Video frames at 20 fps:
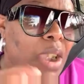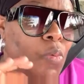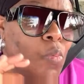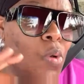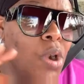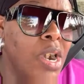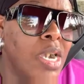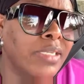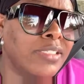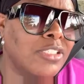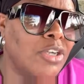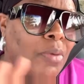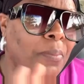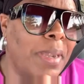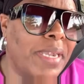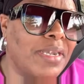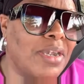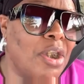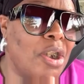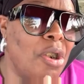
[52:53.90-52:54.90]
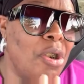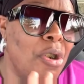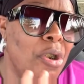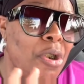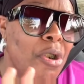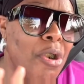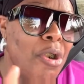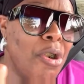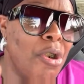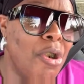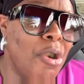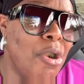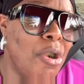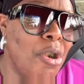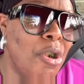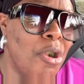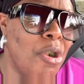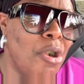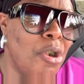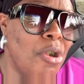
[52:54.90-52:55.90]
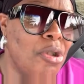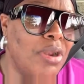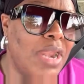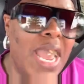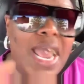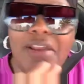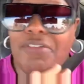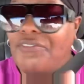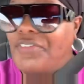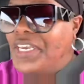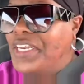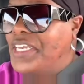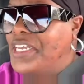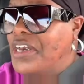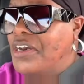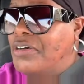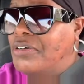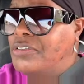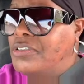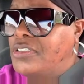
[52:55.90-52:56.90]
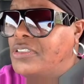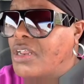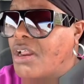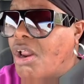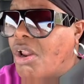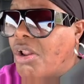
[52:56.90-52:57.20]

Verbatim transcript: And I was going to make a whole lot of videos